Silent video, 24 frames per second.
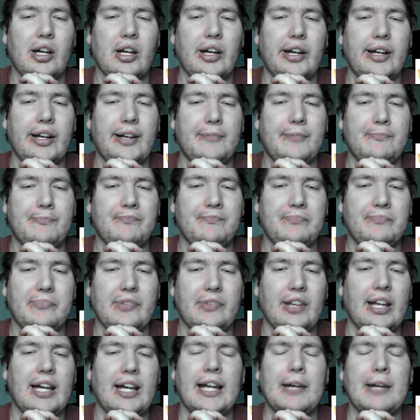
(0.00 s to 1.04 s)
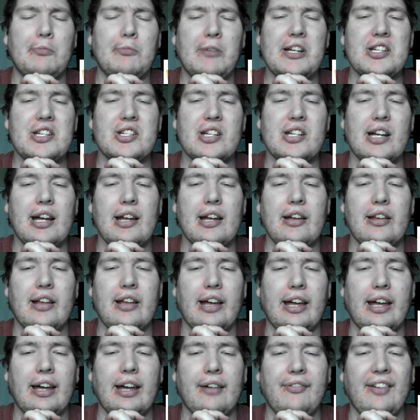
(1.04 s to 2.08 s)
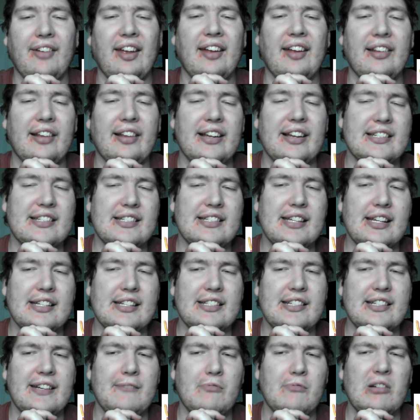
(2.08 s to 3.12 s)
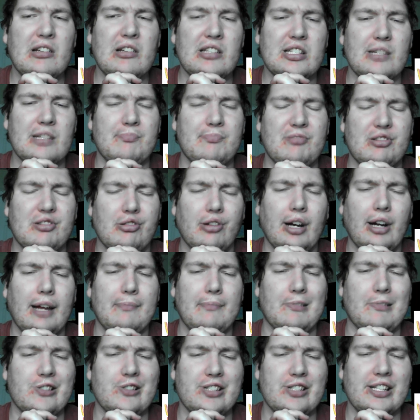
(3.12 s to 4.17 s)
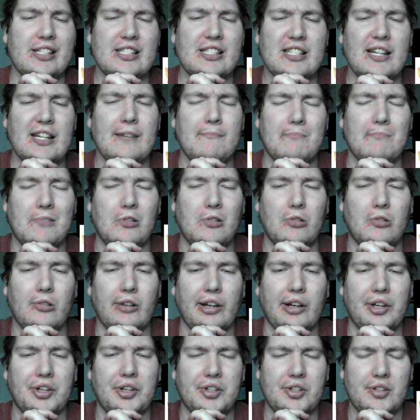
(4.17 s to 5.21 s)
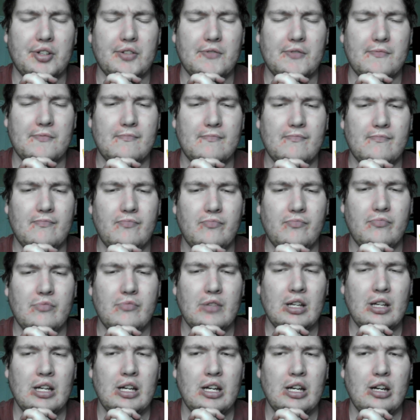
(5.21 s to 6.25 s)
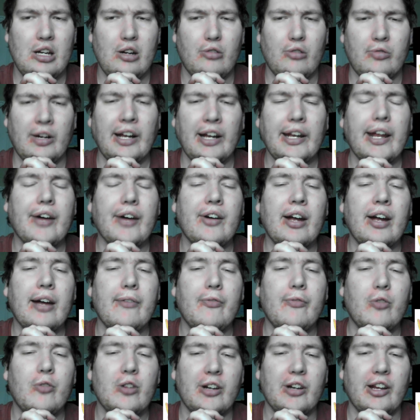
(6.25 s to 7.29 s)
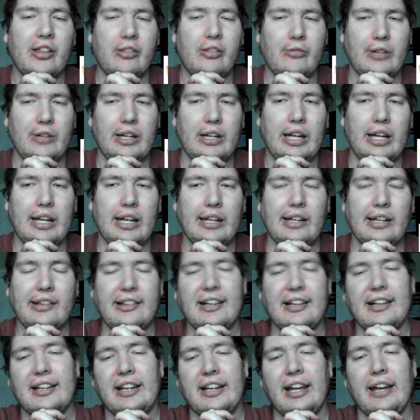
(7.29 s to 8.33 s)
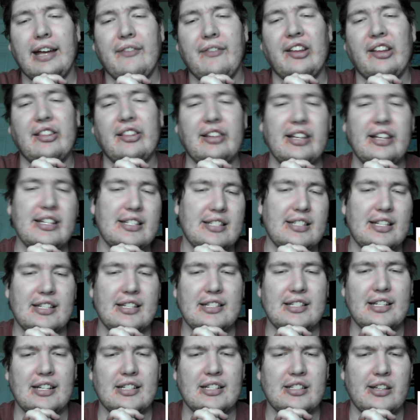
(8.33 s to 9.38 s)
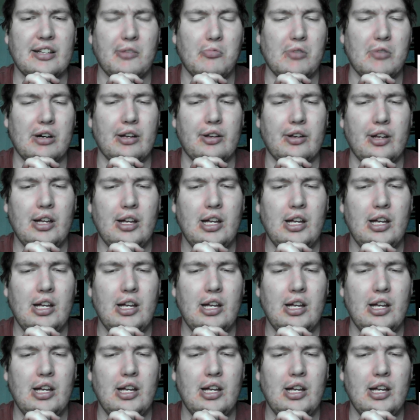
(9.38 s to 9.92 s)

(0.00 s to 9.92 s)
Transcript: I wish I could have at least 61 subscribers at some point. Right now I have 43, and I'd like to have at least 61.